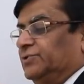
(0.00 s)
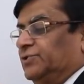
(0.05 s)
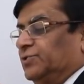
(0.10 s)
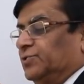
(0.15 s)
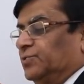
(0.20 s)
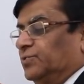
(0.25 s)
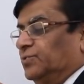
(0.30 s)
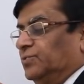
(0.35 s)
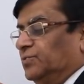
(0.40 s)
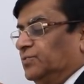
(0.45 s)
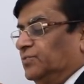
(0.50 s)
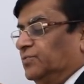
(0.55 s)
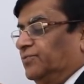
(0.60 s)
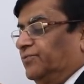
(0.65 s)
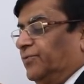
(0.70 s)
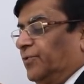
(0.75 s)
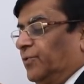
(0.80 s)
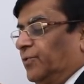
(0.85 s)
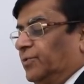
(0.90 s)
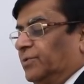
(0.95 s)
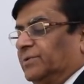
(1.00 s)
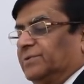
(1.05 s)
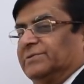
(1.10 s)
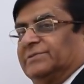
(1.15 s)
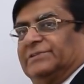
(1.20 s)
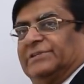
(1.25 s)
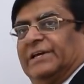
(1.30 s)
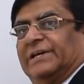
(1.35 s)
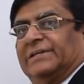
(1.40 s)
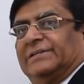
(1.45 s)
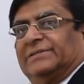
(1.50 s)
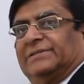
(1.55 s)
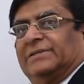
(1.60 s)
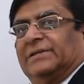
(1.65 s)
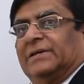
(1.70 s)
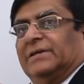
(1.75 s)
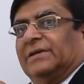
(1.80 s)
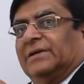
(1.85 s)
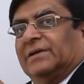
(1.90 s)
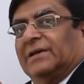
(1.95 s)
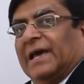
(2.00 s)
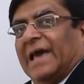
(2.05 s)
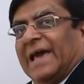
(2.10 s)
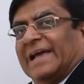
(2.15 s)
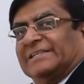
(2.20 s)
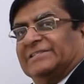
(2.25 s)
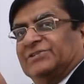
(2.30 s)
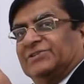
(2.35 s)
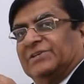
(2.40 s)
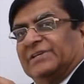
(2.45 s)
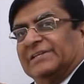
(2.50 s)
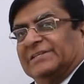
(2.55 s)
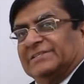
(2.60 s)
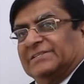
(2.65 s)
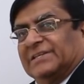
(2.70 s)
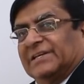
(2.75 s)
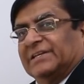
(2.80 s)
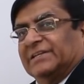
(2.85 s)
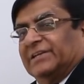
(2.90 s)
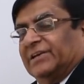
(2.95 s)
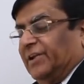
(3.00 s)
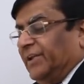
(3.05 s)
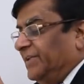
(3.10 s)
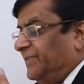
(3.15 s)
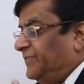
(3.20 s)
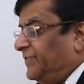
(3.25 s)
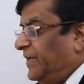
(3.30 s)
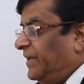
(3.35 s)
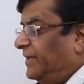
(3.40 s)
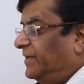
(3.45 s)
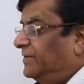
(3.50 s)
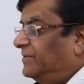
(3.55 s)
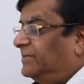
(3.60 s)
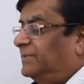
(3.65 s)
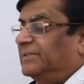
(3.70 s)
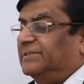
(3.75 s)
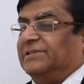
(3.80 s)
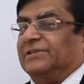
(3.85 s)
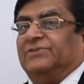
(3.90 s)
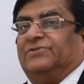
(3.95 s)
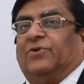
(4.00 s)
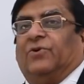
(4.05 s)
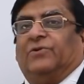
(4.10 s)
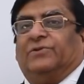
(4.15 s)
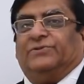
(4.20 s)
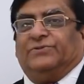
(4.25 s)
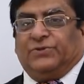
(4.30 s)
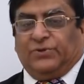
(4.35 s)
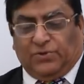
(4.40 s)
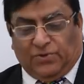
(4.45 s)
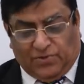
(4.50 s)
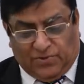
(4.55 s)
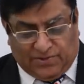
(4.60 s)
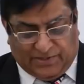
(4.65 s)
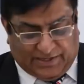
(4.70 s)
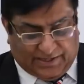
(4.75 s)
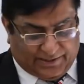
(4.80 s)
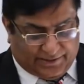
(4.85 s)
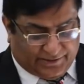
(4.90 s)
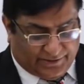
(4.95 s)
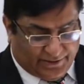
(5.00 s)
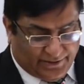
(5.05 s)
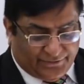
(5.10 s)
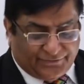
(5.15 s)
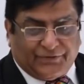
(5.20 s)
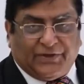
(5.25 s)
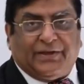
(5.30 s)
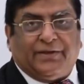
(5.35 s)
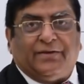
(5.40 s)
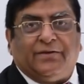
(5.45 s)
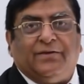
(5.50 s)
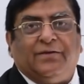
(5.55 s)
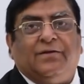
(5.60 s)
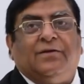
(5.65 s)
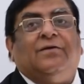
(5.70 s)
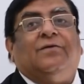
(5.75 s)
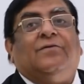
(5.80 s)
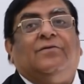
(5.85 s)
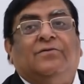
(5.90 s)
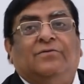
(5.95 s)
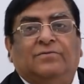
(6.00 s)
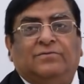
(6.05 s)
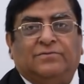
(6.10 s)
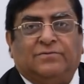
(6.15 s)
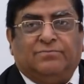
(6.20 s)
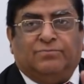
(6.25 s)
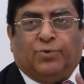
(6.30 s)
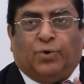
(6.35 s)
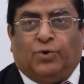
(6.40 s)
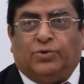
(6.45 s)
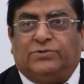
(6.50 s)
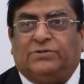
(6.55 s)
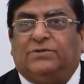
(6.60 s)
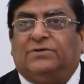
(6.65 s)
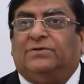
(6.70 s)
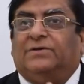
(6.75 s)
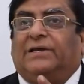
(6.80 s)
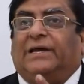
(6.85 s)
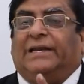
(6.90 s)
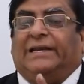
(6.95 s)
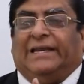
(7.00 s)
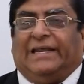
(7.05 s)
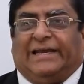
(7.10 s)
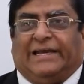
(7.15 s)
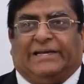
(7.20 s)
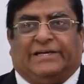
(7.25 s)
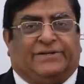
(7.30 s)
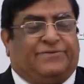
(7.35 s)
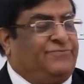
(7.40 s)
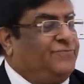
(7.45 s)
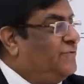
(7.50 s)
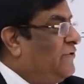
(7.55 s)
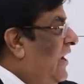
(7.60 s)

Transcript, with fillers: 2, 4, 6. h is increasing. This is also increasing. Both in negative